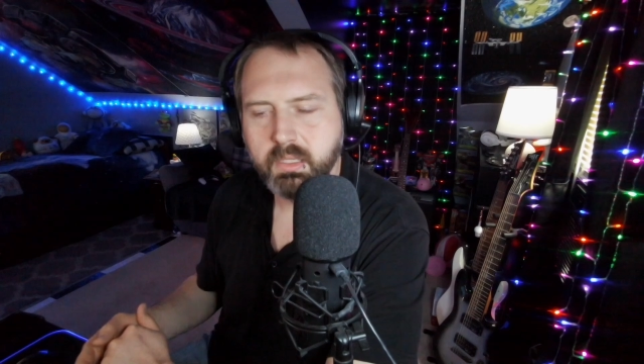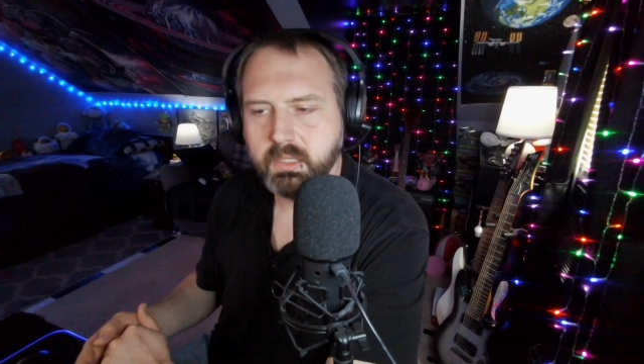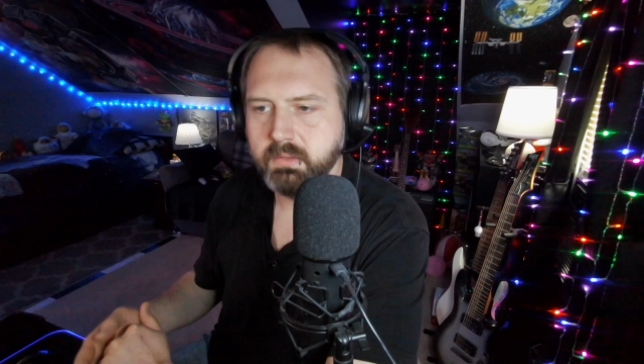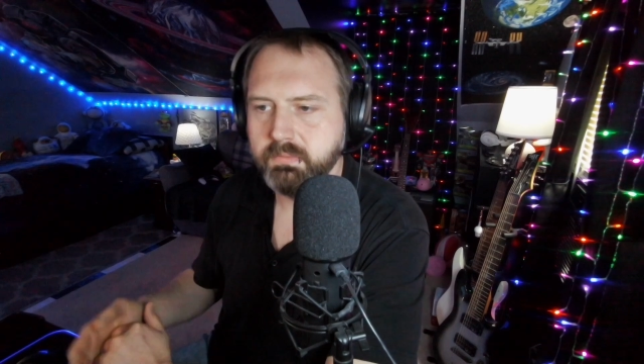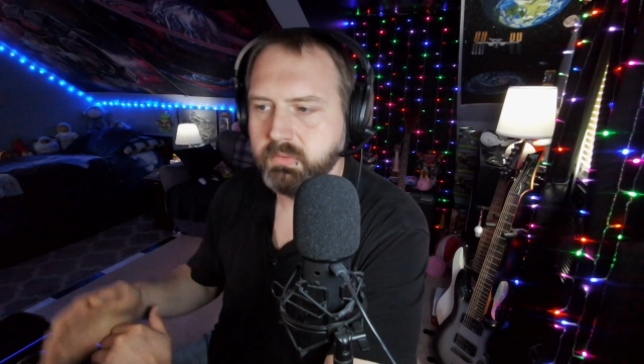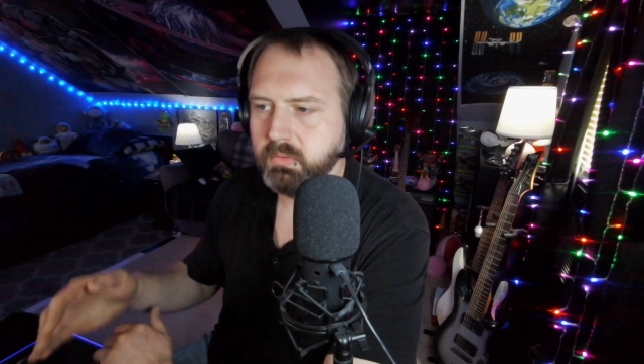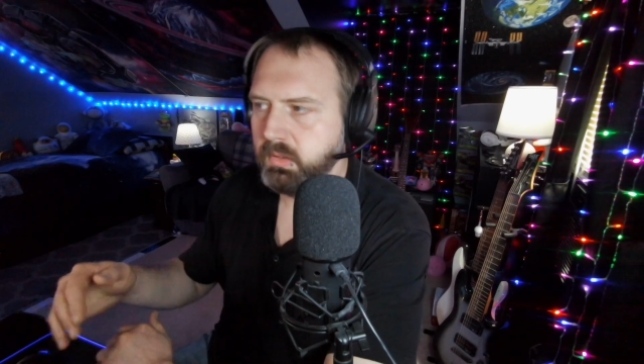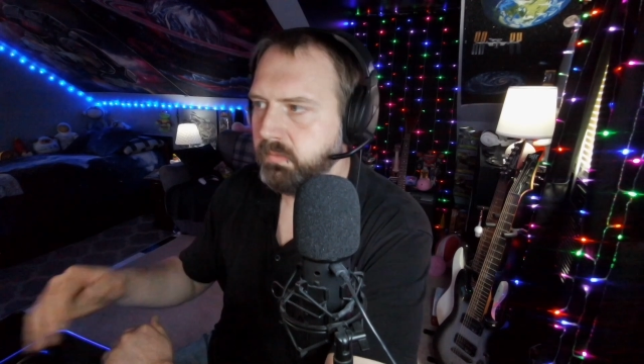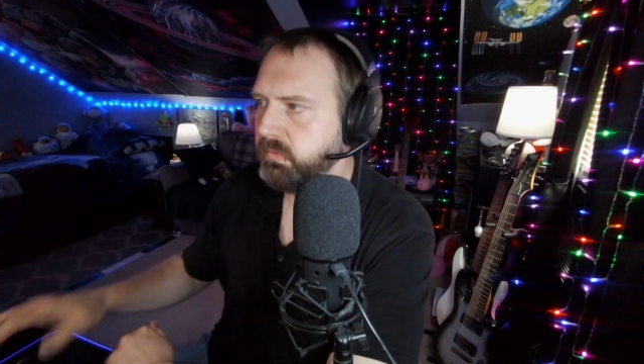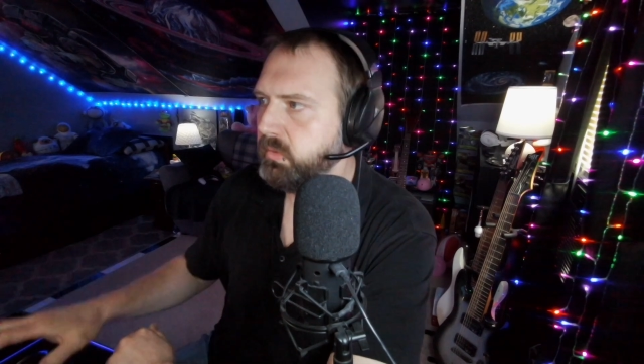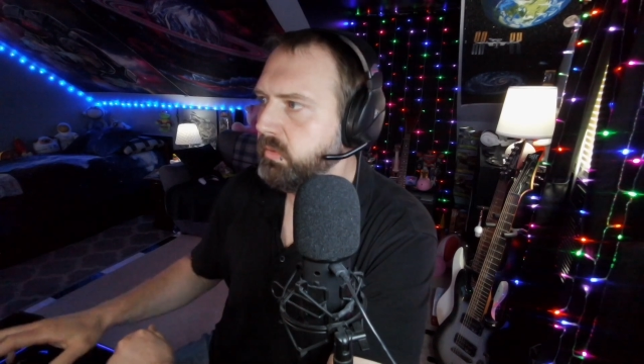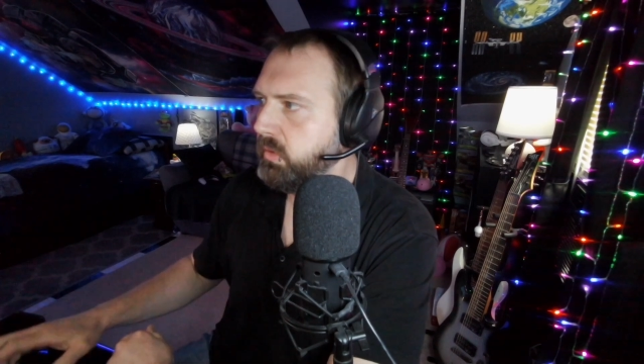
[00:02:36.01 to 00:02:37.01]
Like if you
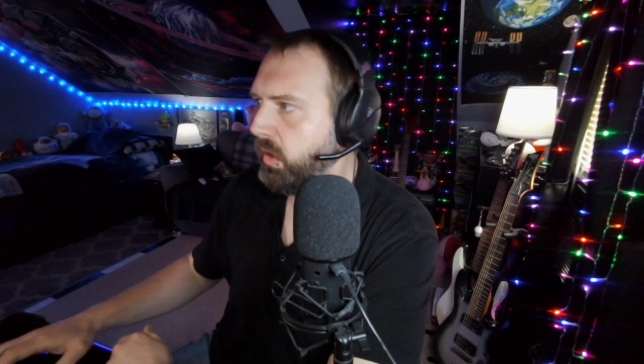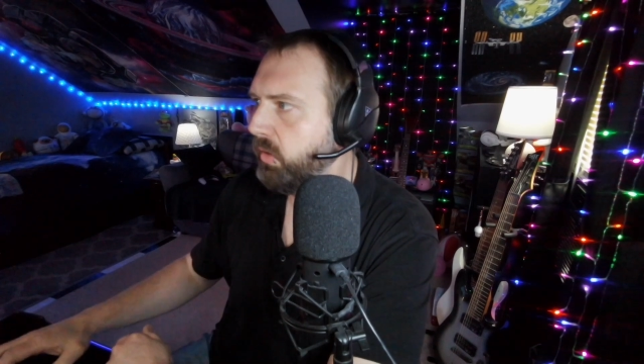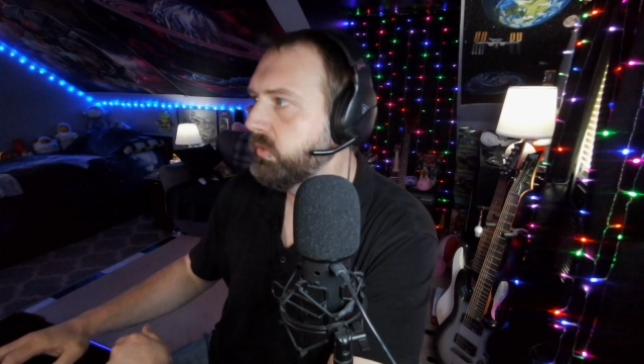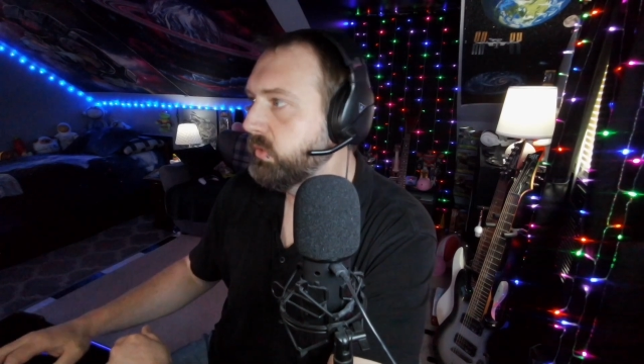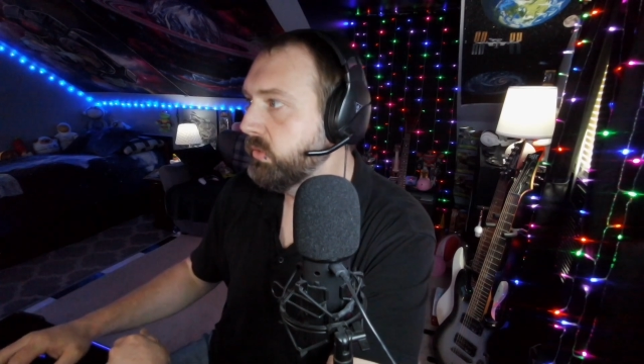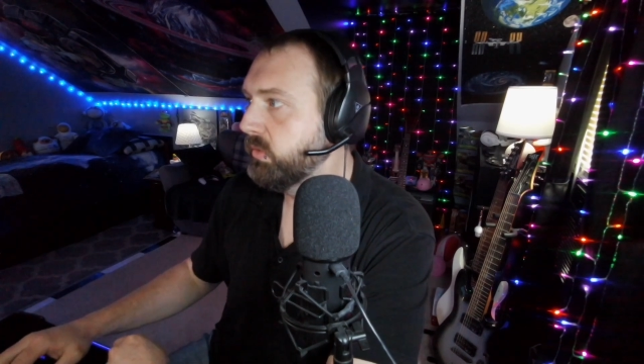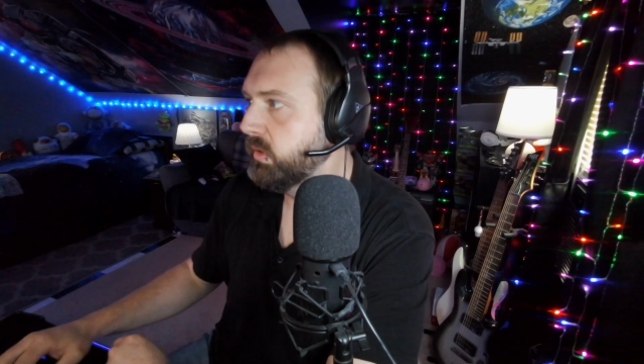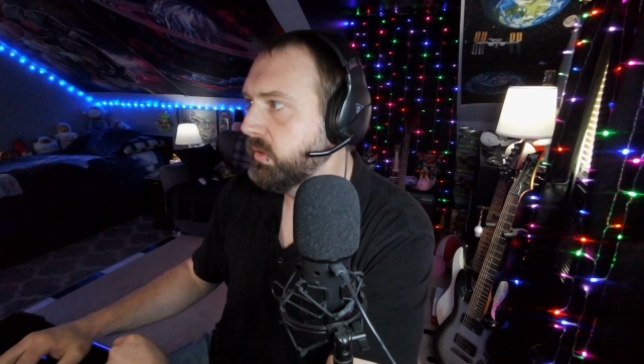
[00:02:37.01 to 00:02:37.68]
if you go to the